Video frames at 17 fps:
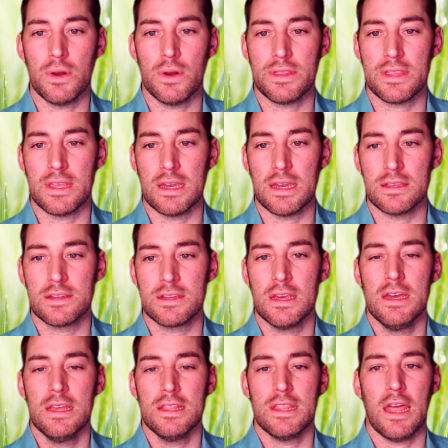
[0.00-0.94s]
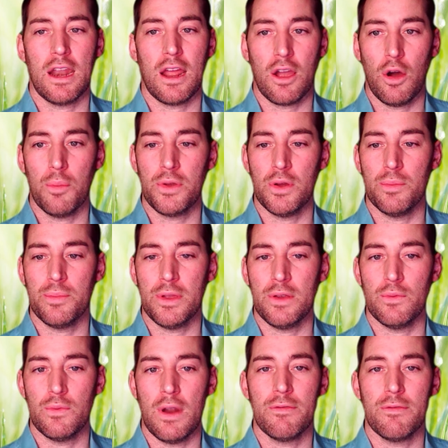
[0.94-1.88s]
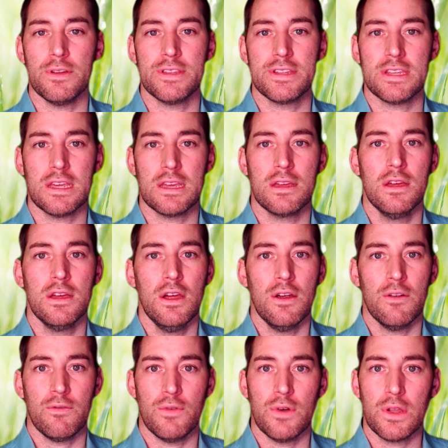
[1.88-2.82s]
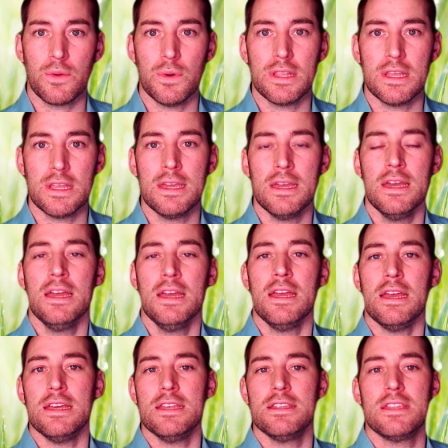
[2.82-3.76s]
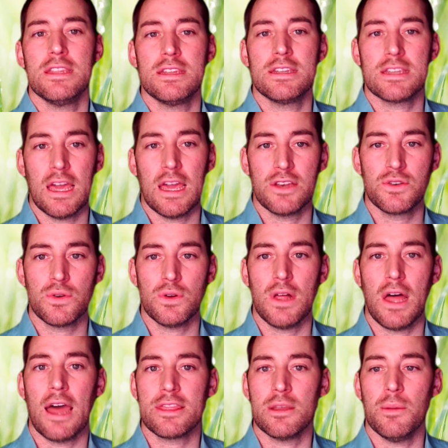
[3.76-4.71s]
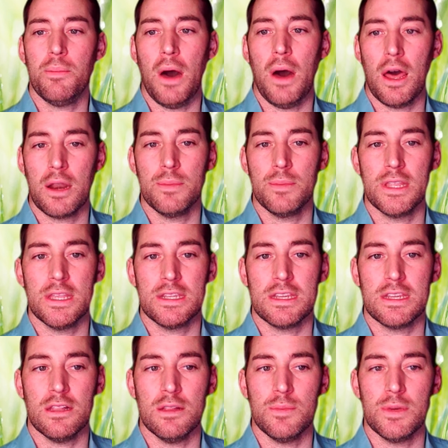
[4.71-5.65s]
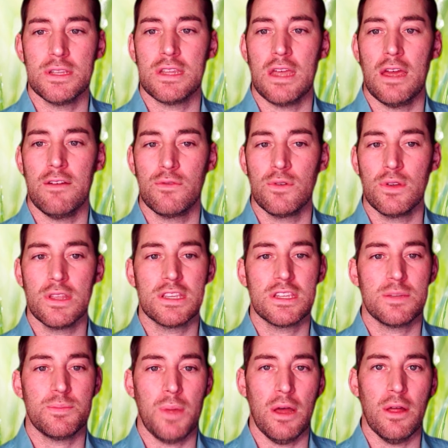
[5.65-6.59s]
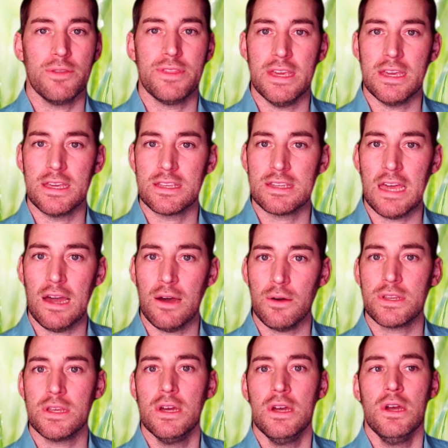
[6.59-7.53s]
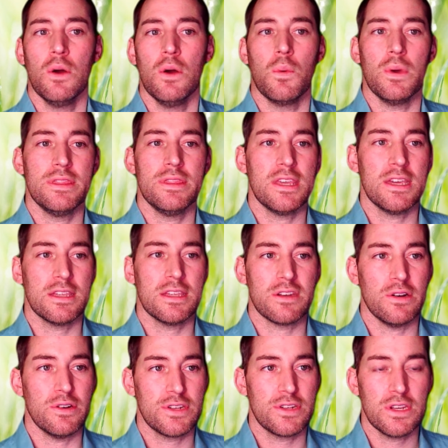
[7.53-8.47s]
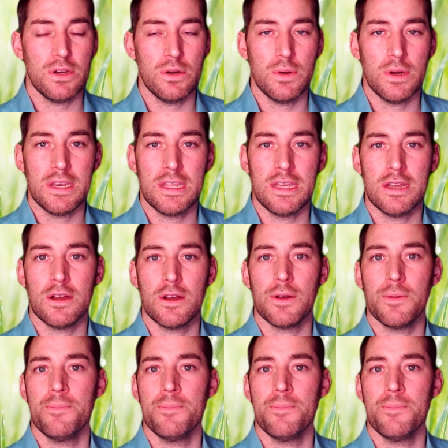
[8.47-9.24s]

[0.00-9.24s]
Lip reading: things that I hope you'll be referencing frequently, is the schedule at the bottom of the syllabus. I've really spelled things out when things are due in here